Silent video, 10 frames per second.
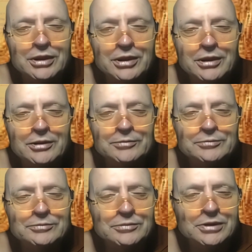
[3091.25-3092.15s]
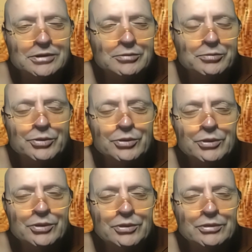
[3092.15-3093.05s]
um, the
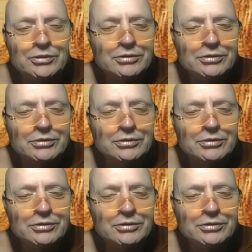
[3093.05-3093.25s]
more